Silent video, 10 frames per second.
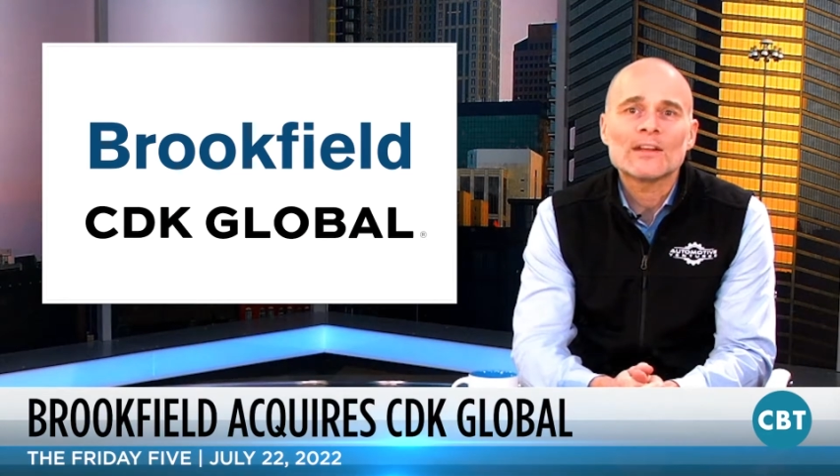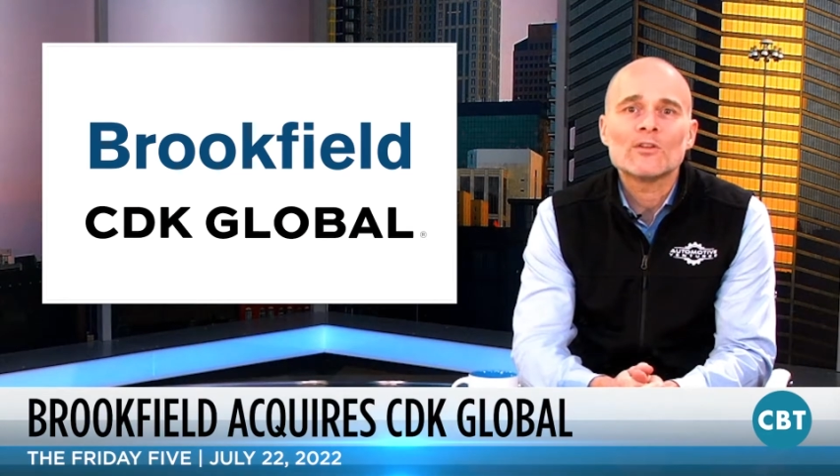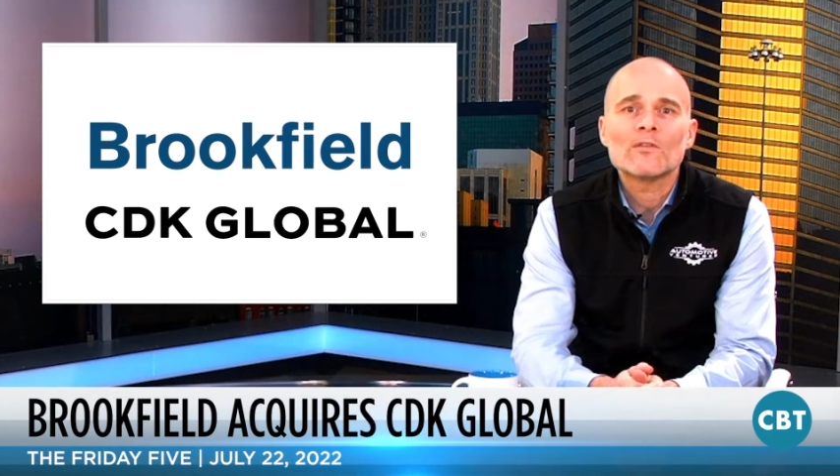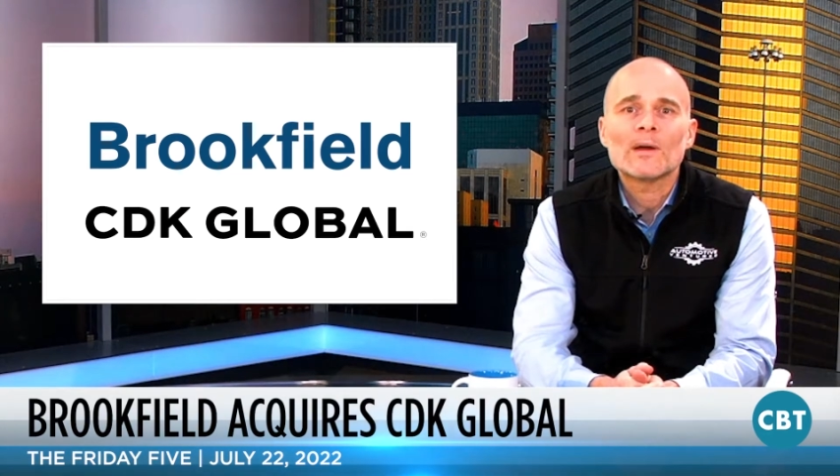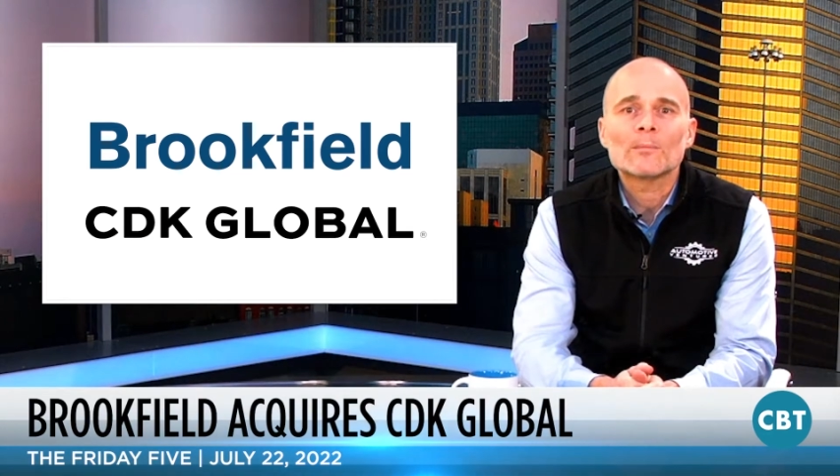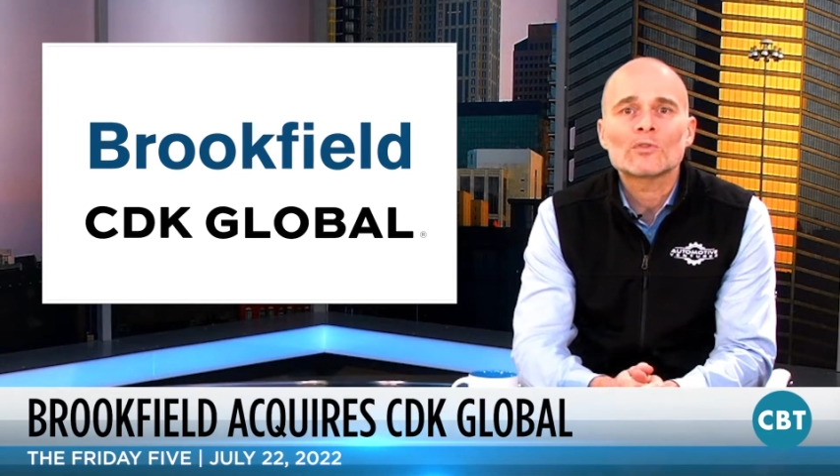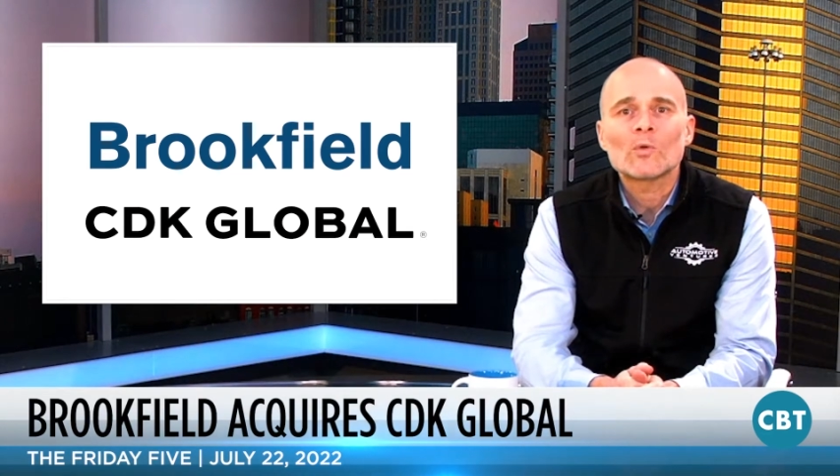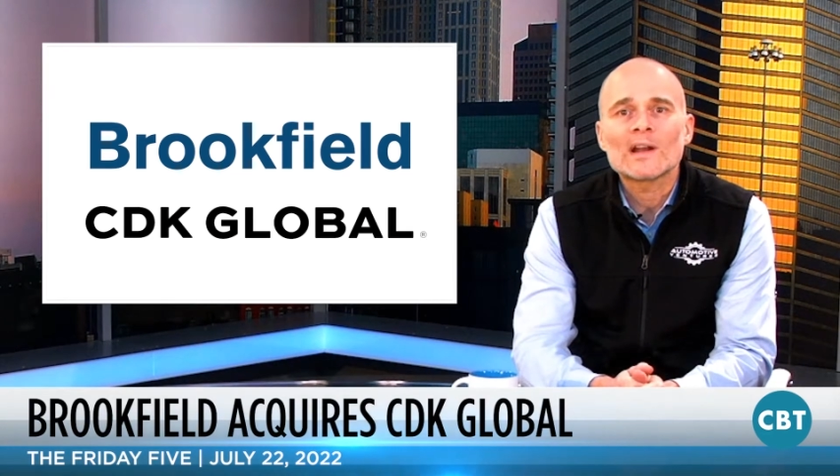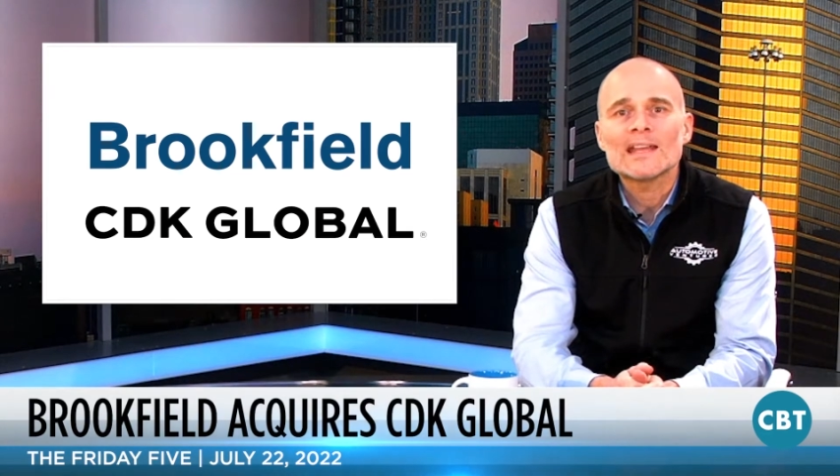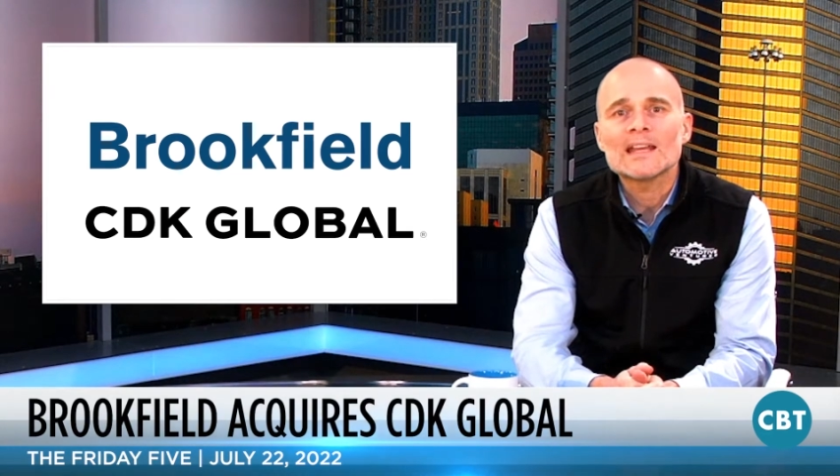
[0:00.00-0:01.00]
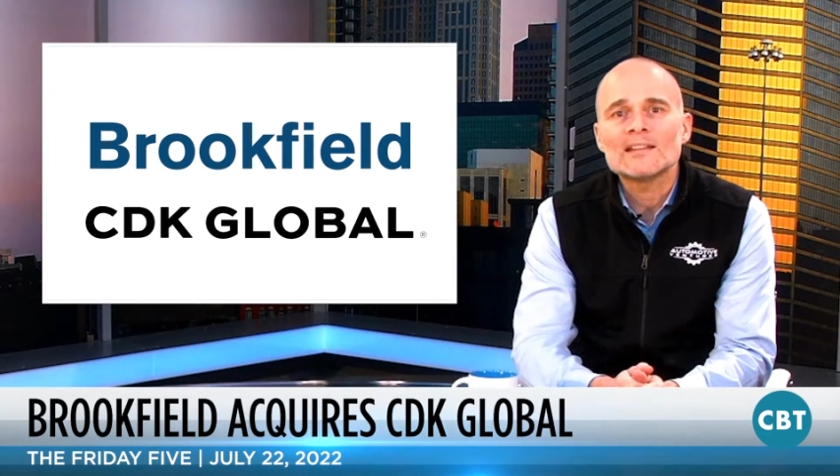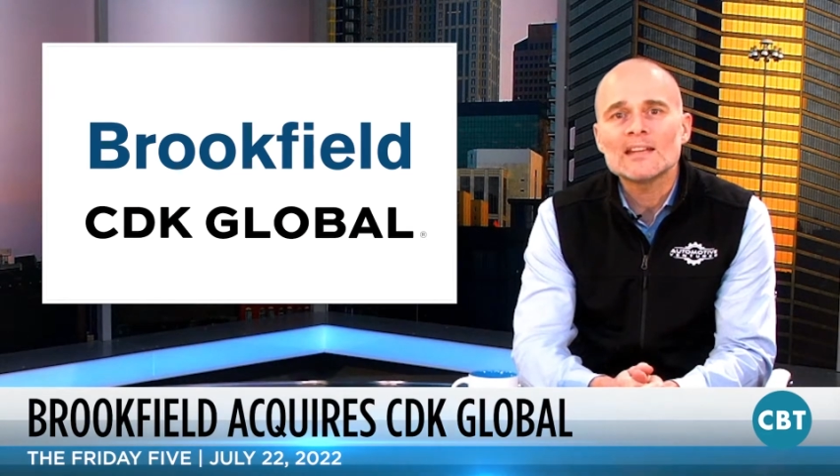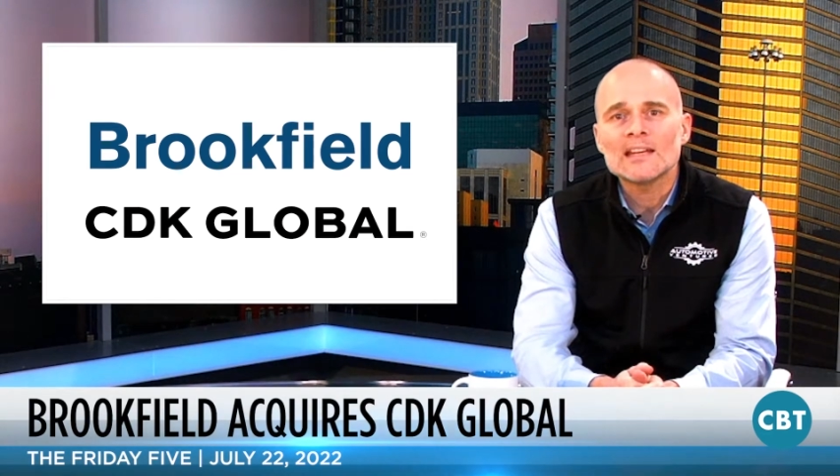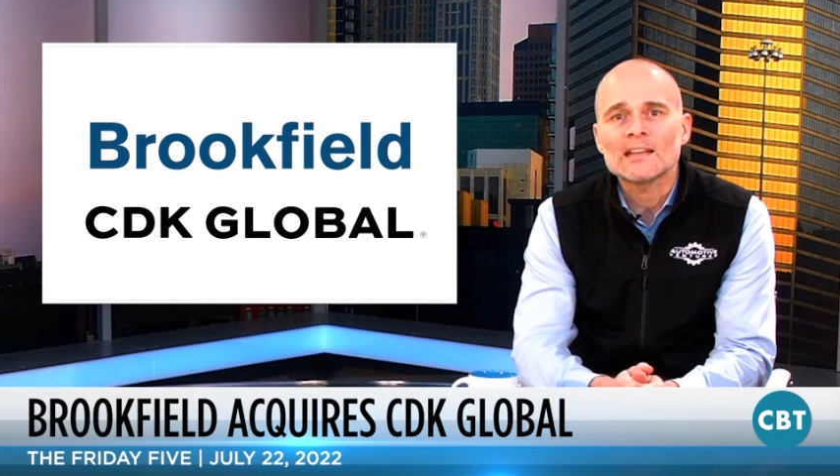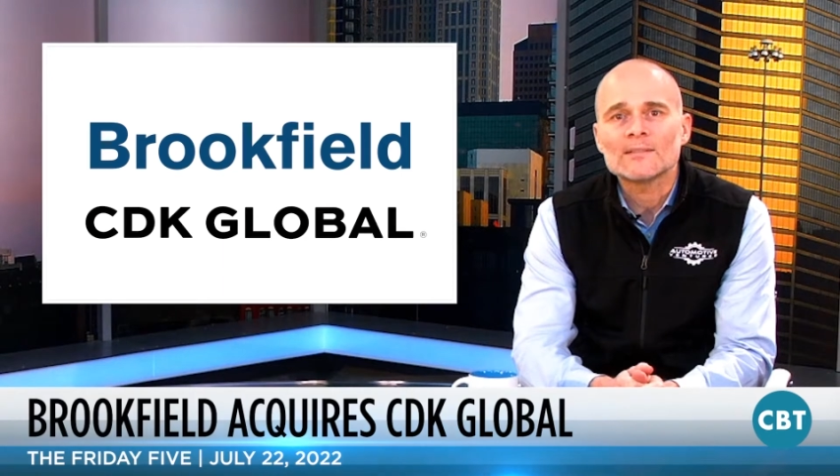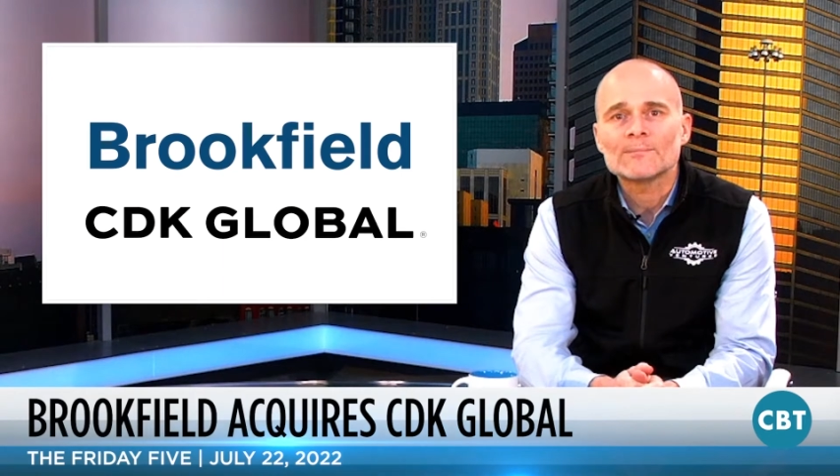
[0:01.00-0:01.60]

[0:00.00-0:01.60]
November 2018.